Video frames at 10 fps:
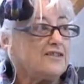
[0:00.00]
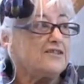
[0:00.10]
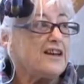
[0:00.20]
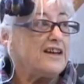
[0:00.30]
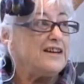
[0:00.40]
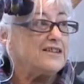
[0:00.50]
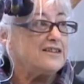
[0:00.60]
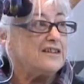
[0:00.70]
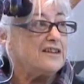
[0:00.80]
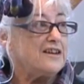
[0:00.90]
just saying
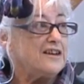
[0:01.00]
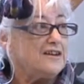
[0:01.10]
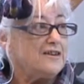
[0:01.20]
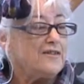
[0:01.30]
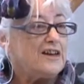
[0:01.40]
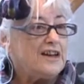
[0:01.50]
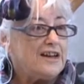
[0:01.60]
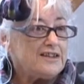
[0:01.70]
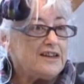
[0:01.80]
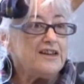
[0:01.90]
anybody can do it.
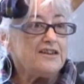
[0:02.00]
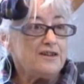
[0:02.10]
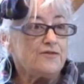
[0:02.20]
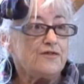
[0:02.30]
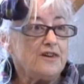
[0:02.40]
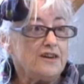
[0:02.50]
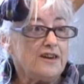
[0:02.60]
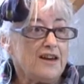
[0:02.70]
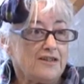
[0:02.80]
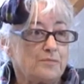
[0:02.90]

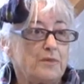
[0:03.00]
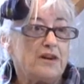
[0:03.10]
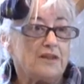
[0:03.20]
And